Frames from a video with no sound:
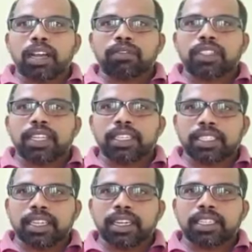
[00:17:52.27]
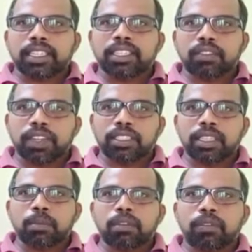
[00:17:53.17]
after disconnecting the
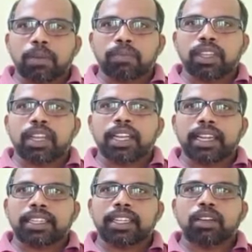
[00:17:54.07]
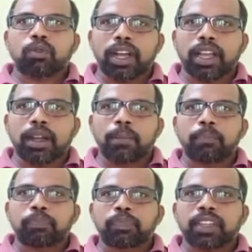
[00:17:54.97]
victim from the electric wire
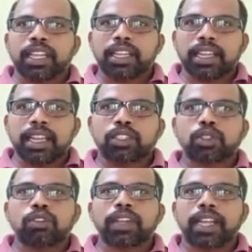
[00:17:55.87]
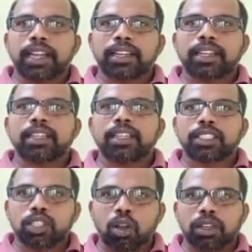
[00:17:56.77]
in case of electric
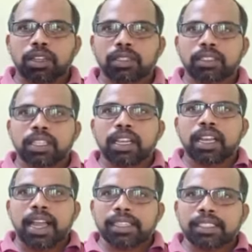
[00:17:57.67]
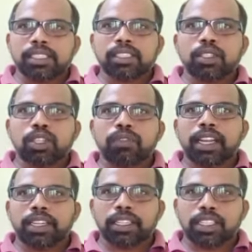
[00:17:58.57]
shock. As a result of
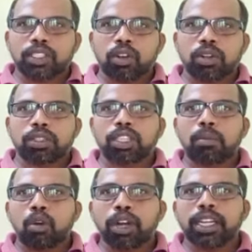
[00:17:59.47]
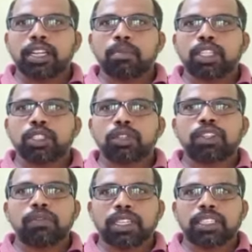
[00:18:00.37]
electric shock, the body temperature of
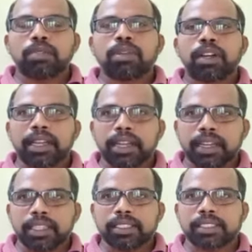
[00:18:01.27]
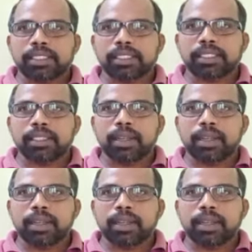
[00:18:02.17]
the victim decreases.